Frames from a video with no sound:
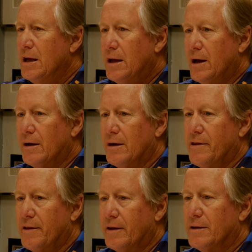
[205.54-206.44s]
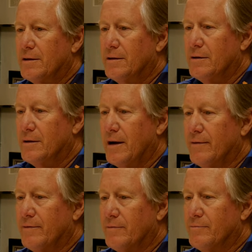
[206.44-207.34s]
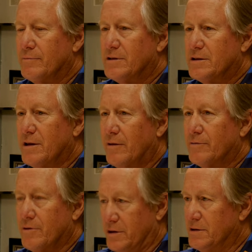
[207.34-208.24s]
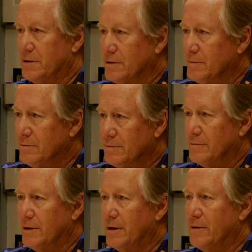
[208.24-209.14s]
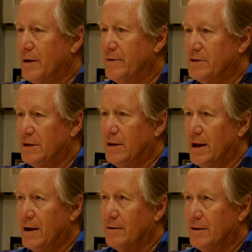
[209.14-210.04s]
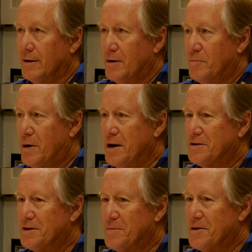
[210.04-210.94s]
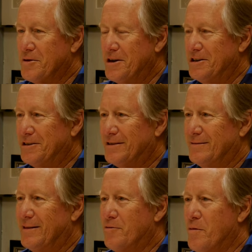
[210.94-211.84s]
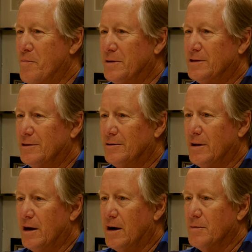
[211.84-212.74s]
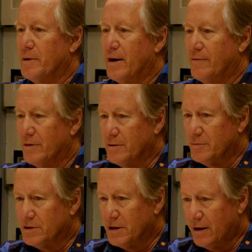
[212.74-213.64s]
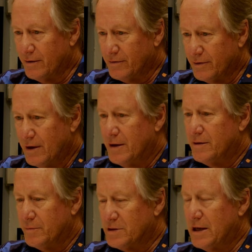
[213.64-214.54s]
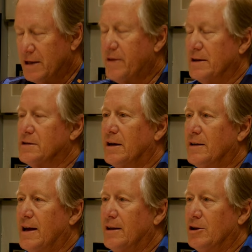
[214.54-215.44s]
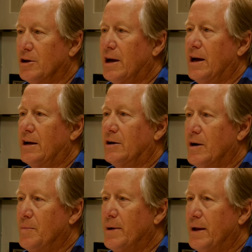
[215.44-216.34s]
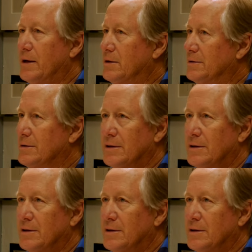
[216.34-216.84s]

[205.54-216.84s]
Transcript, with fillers: Yeah, I think you have self-criticism. Yeah. yeah. I've seen that by some of the greats. I won't mention who they are, but I've heard them, self, them say things like that, looking at a great painting going,